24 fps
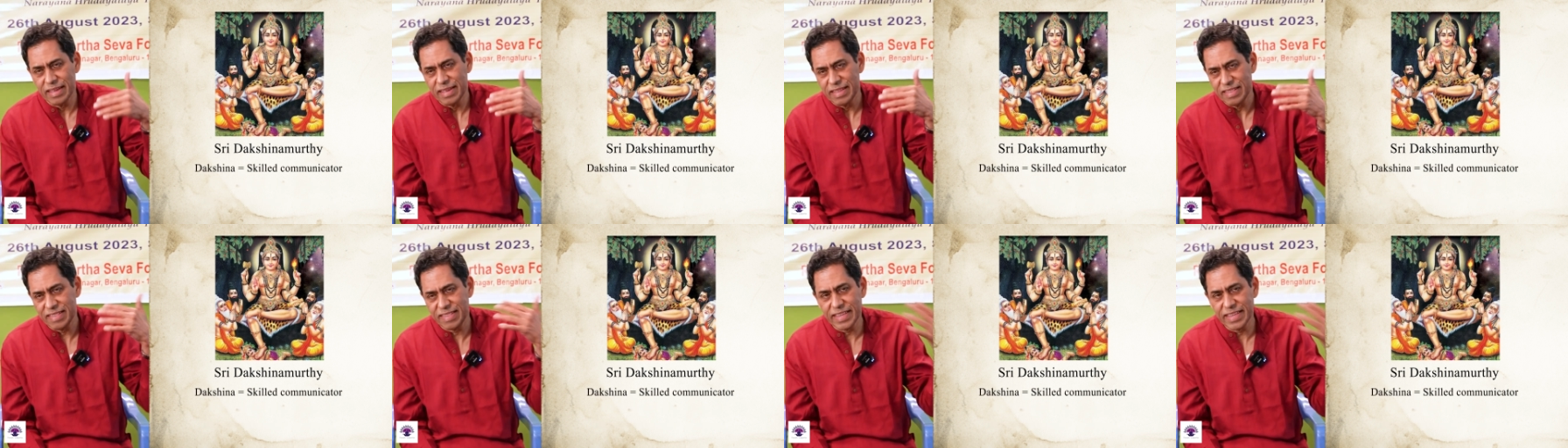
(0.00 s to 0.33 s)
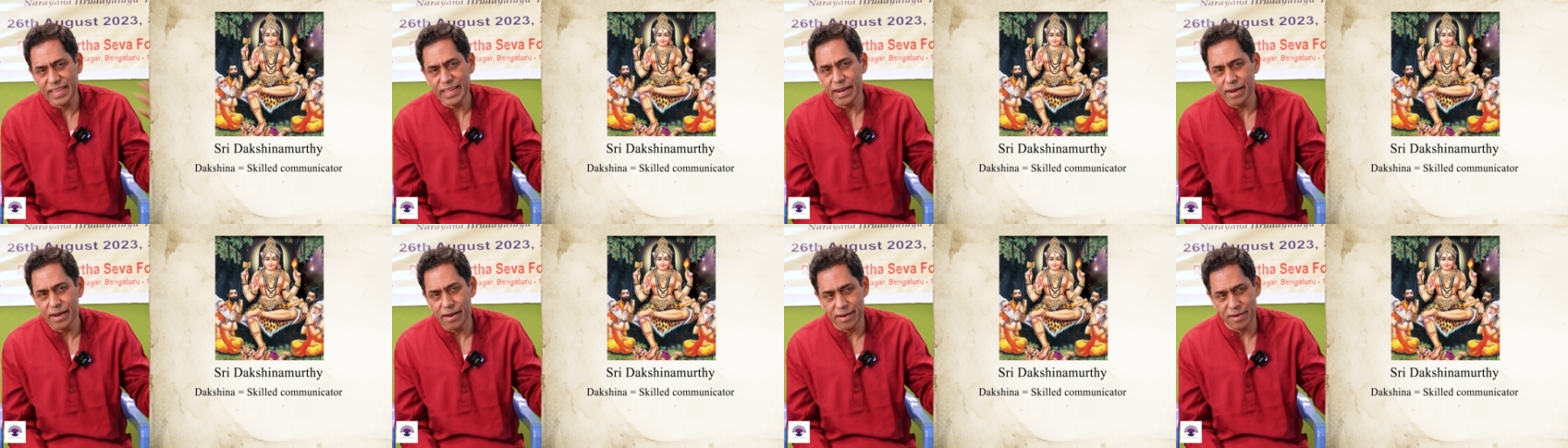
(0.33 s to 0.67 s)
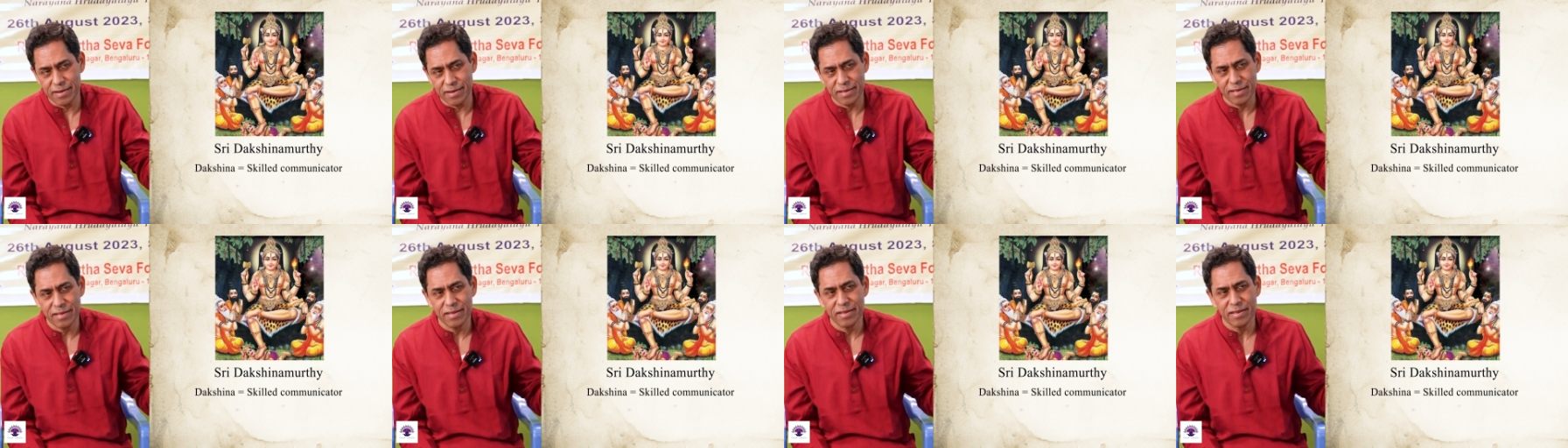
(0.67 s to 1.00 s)

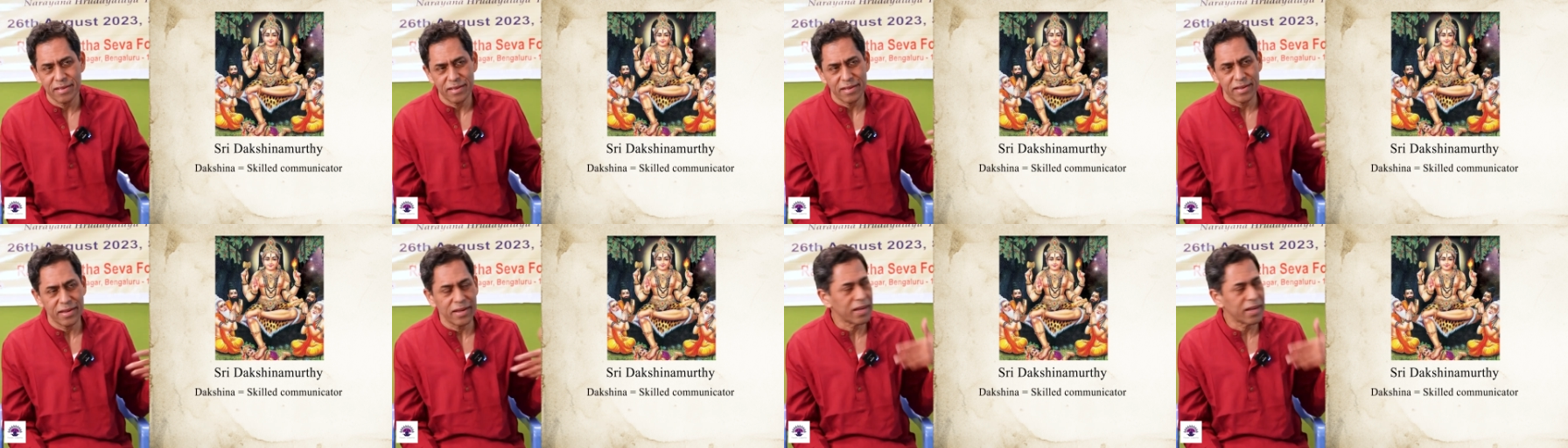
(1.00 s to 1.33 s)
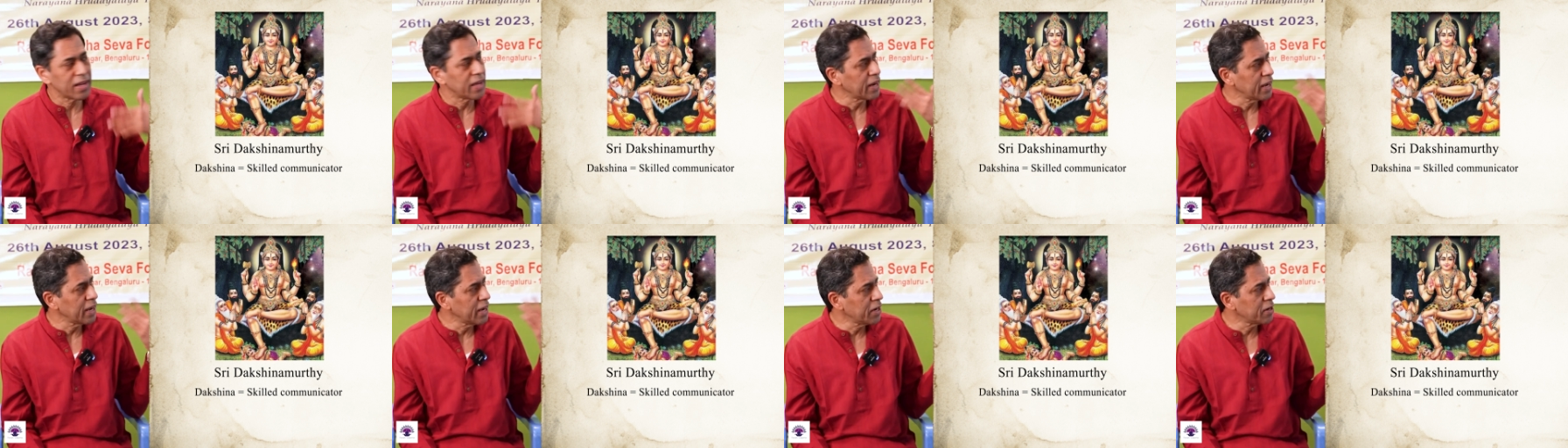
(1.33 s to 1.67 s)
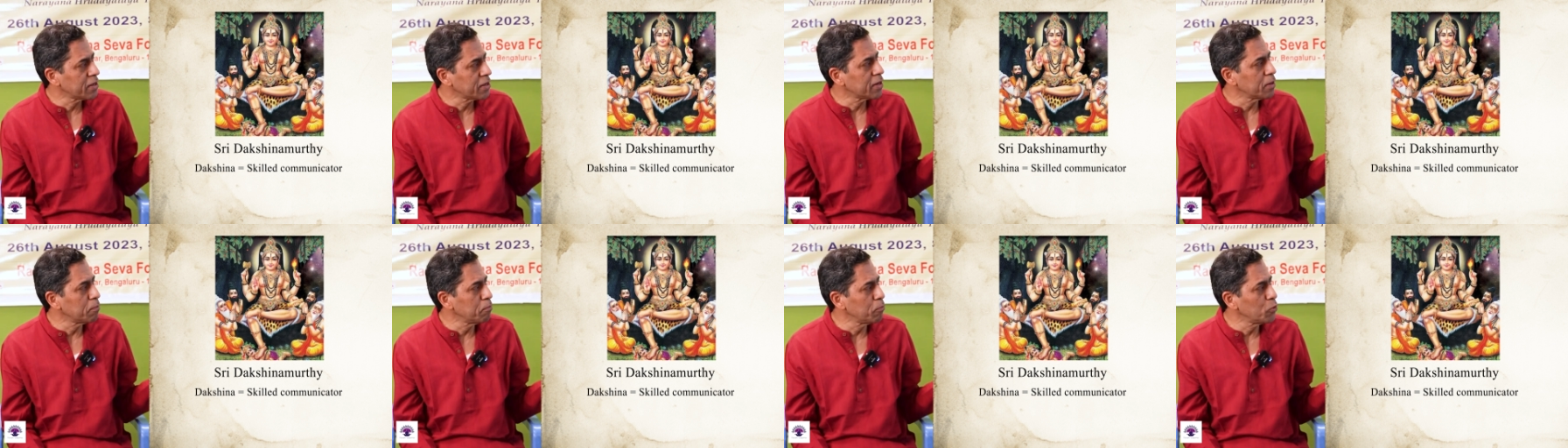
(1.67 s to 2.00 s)
skilled, a
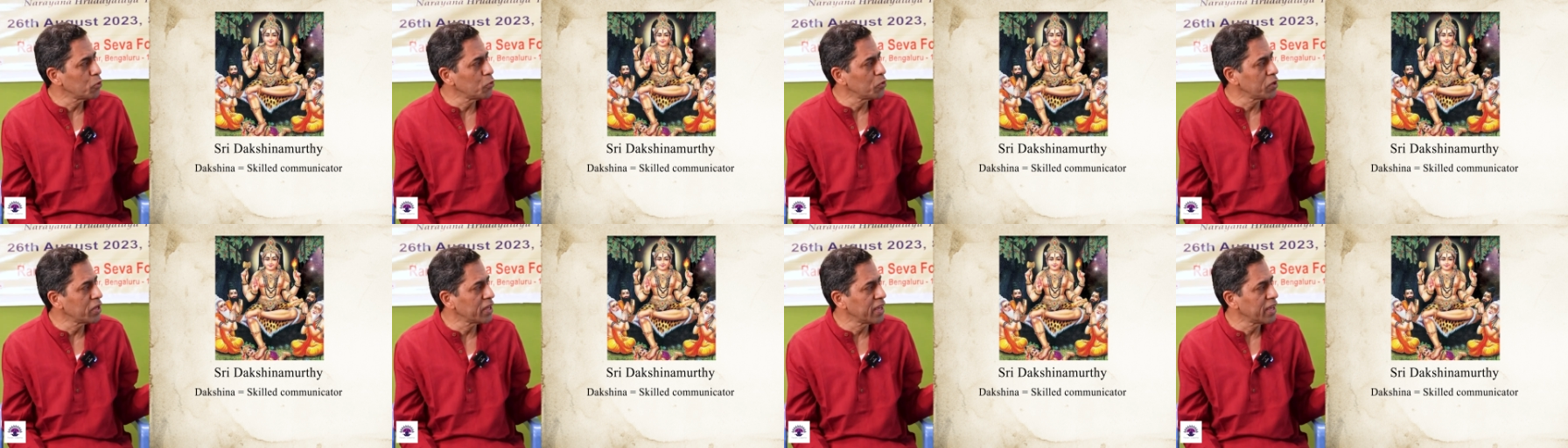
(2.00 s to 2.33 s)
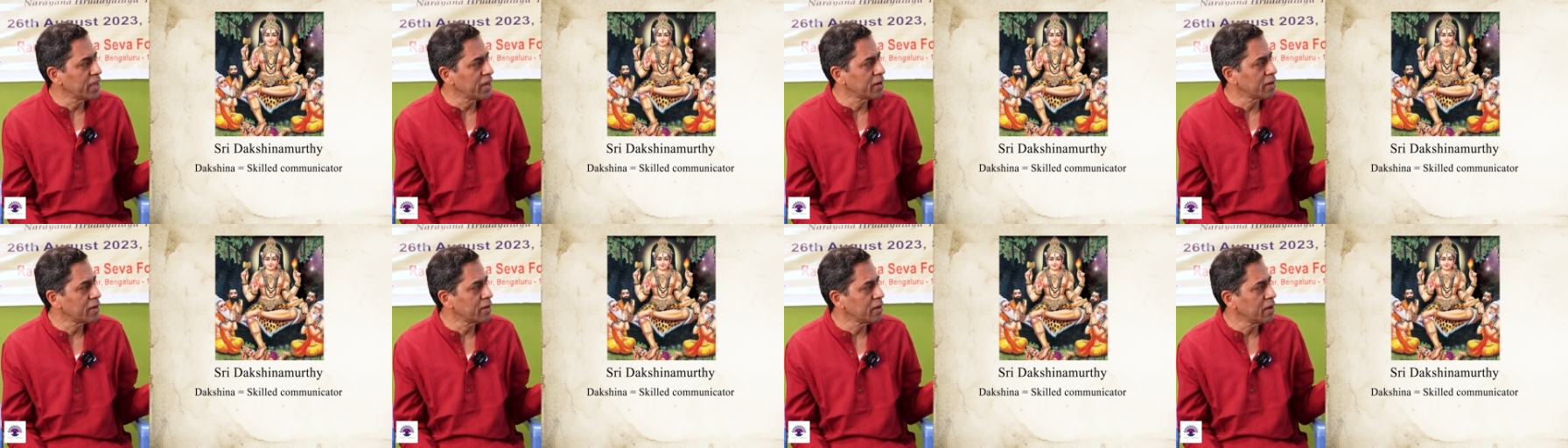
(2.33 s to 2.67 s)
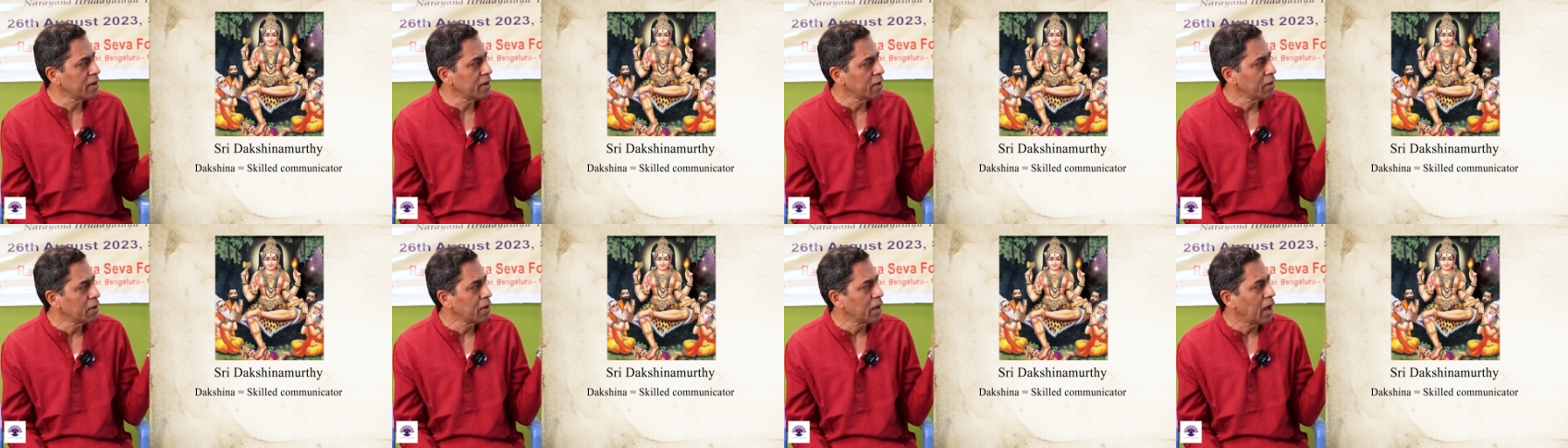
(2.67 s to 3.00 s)
great communicator.